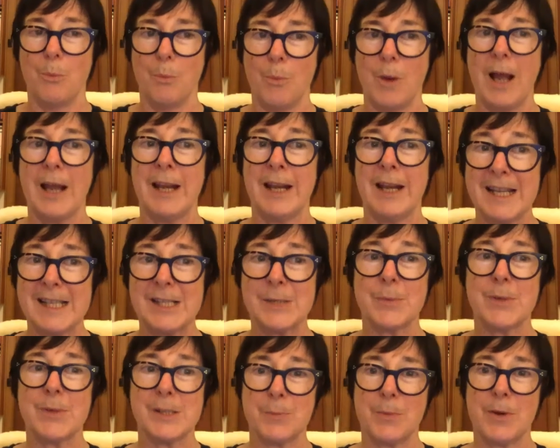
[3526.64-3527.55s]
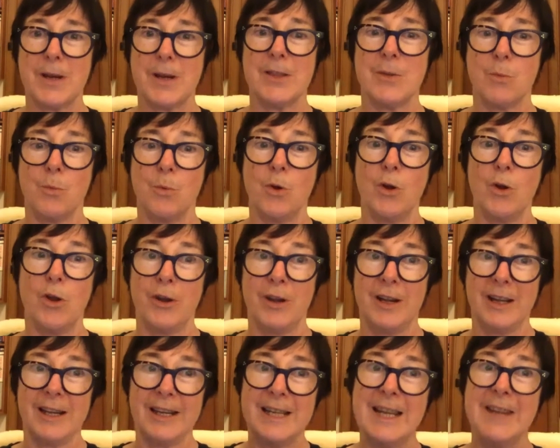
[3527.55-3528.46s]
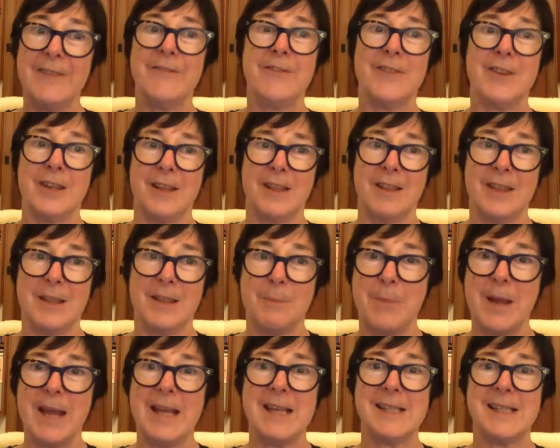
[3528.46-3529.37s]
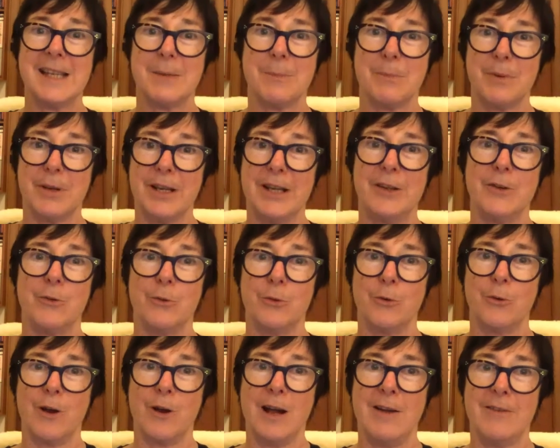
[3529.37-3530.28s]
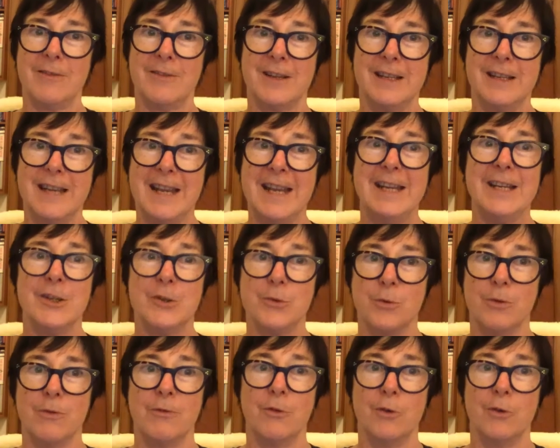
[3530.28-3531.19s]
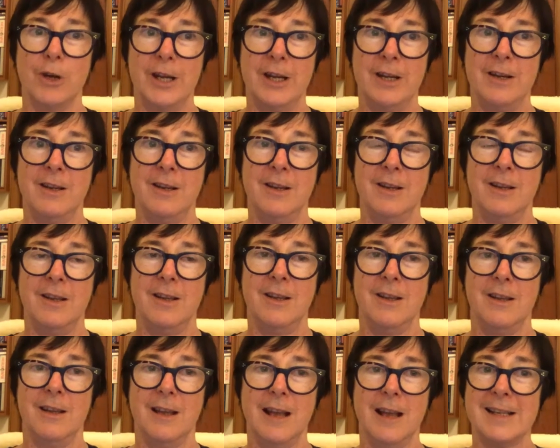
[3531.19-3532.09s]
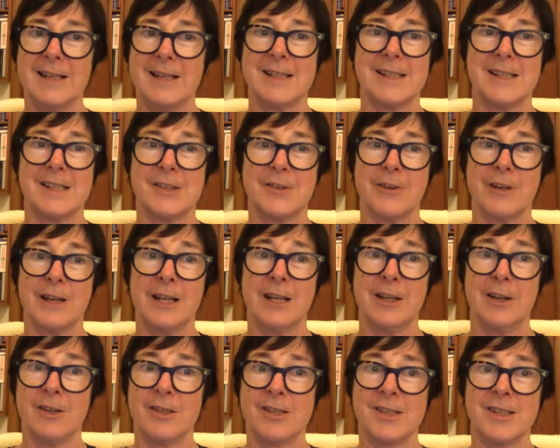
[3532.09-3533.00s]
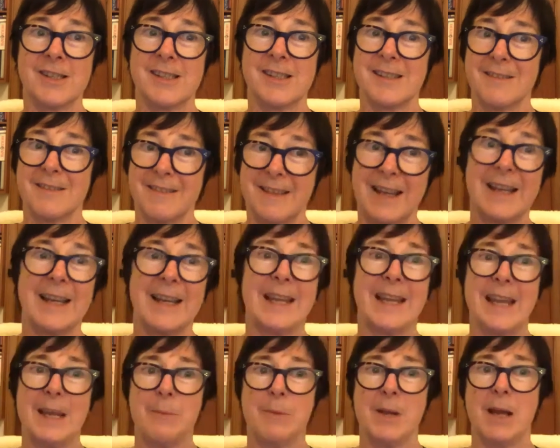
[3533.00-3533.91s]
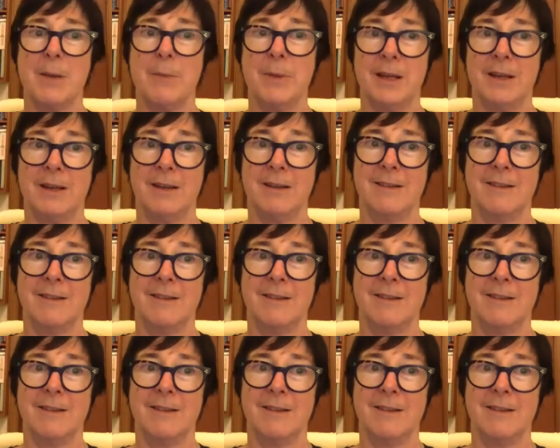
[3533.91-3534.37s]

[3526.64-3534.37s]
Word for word: unless we spread the word, lift the basic political craft needed to avoid unnecessary losses, they're going to keep coming.